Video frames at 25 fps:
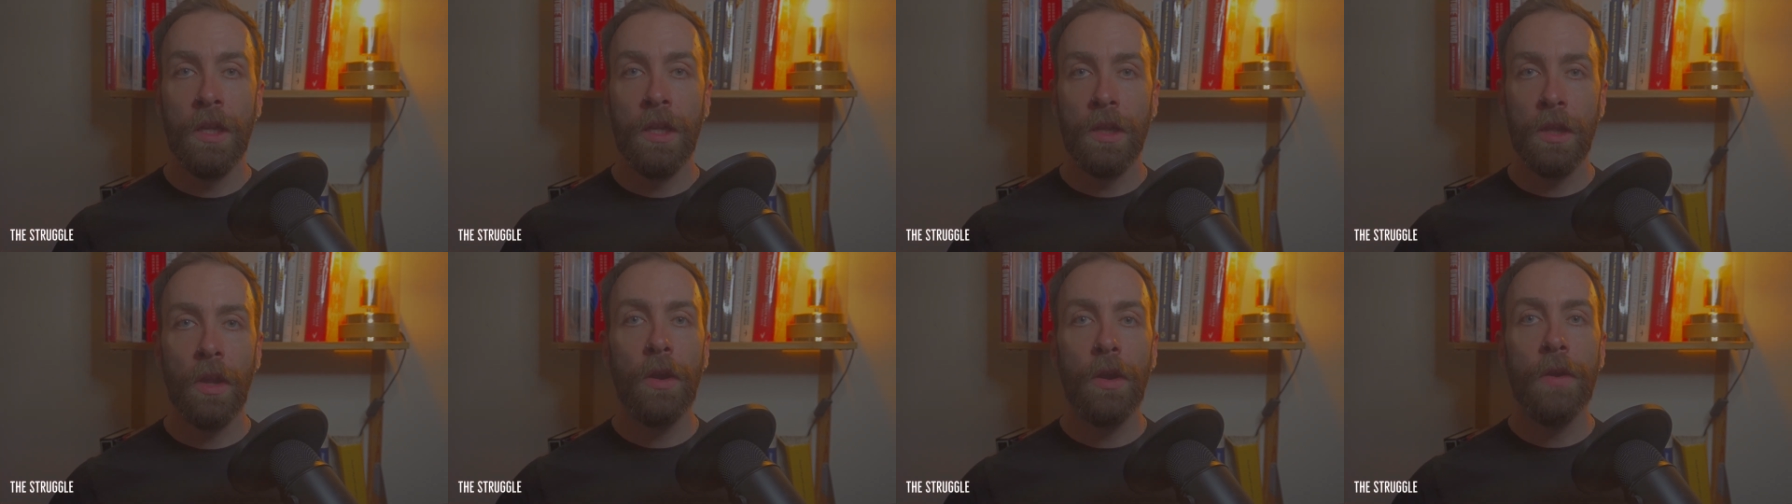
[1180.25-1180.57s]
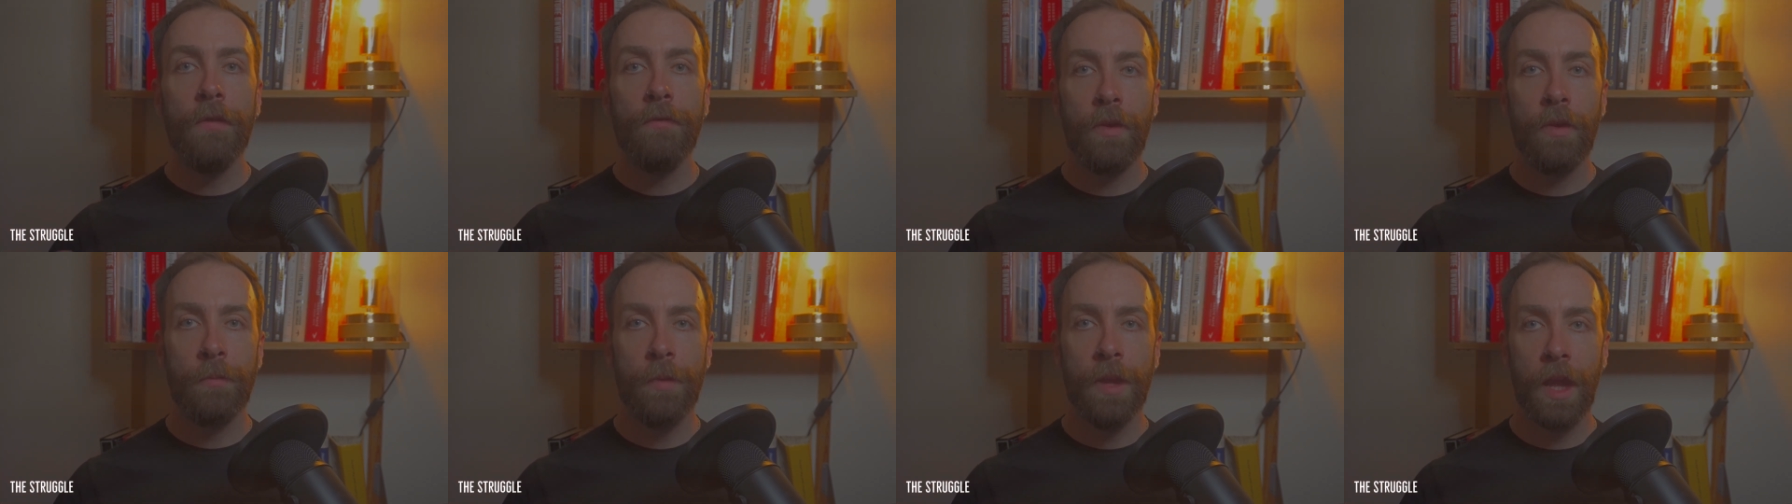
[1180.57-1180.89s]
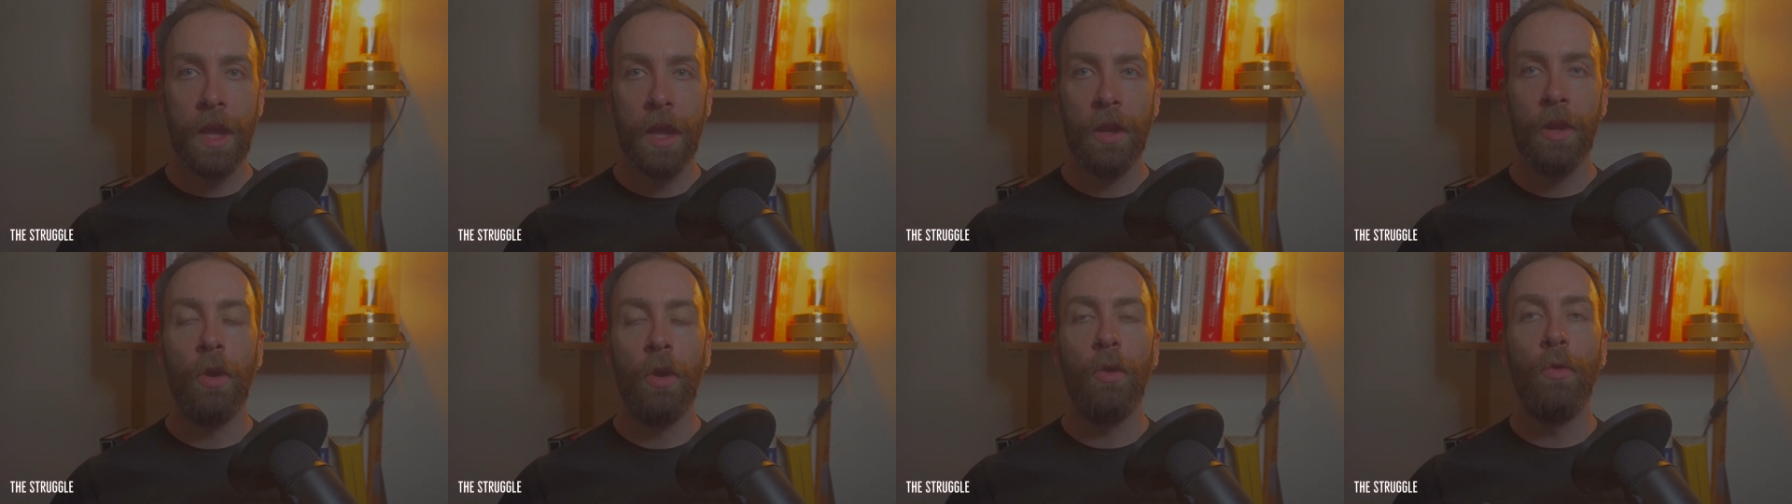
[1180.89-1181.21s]
Learn from it
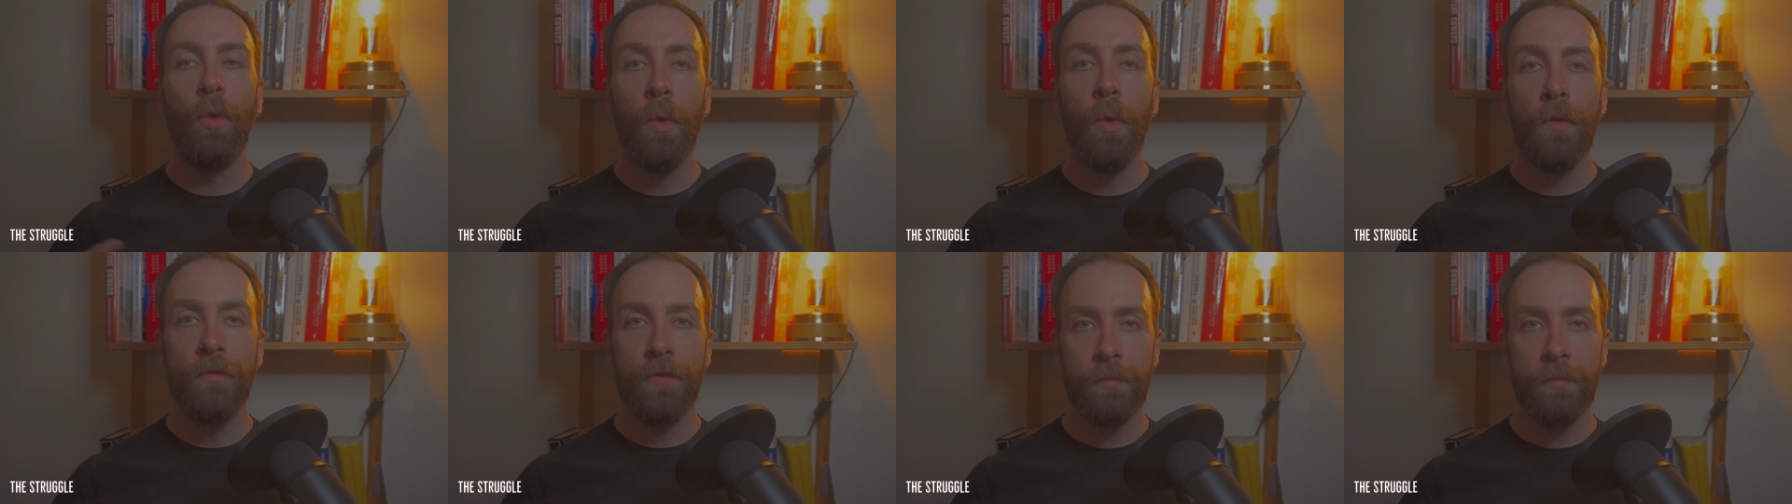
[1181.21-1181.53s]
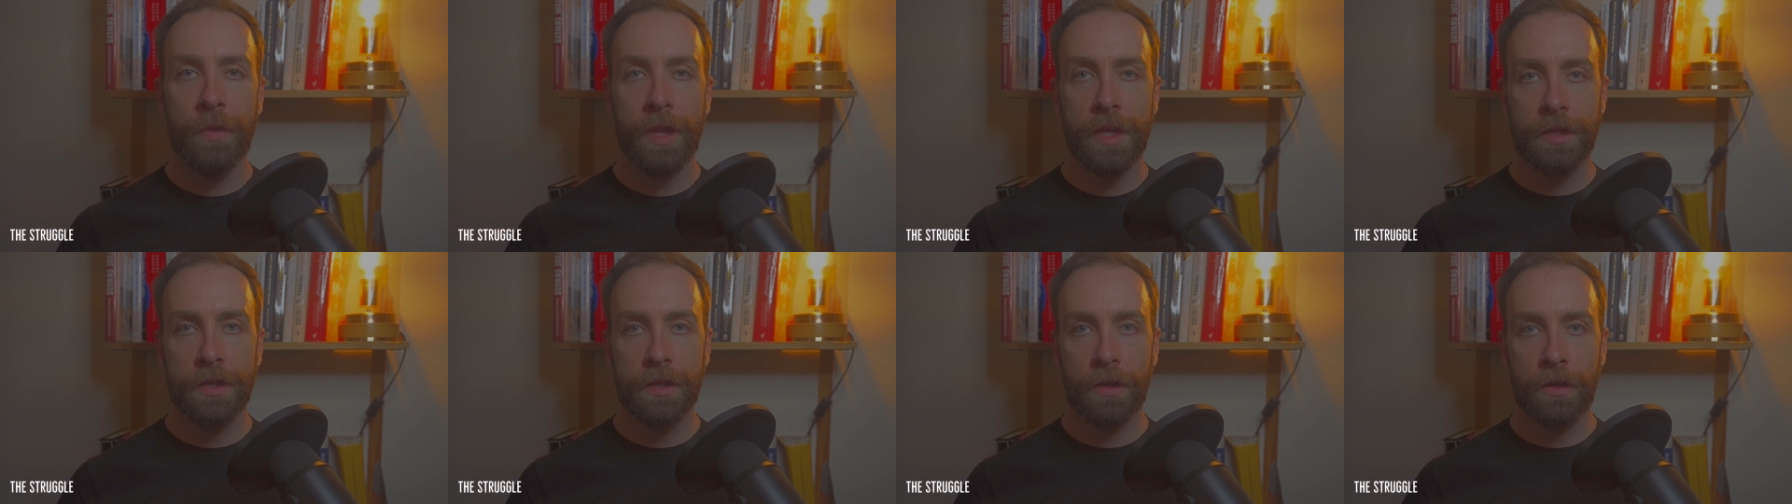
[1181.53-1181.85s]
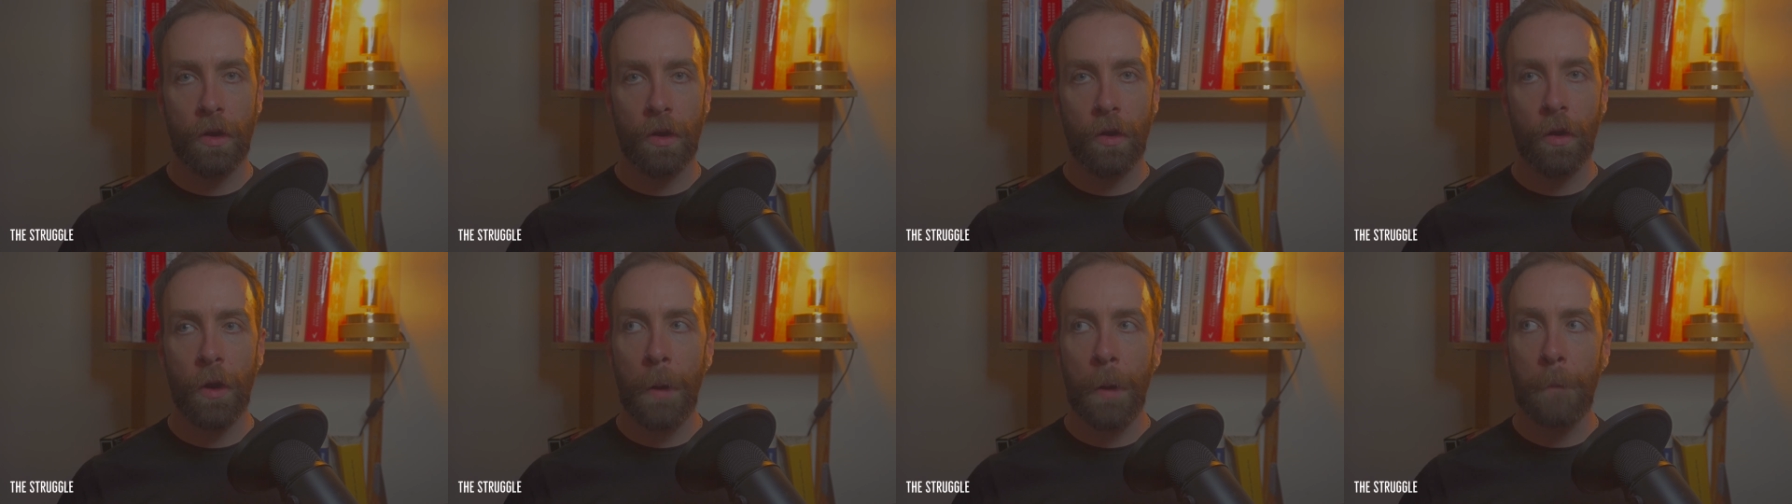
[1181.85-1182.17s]
and grow from it,
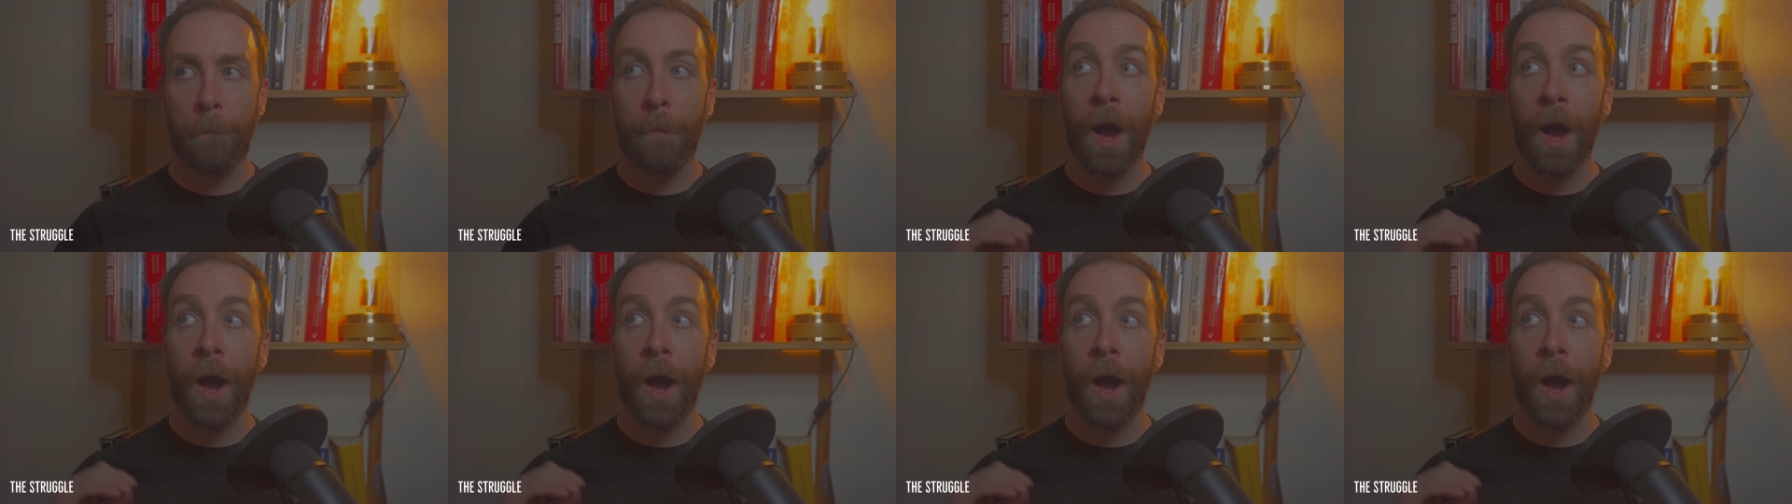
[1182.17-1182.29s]
or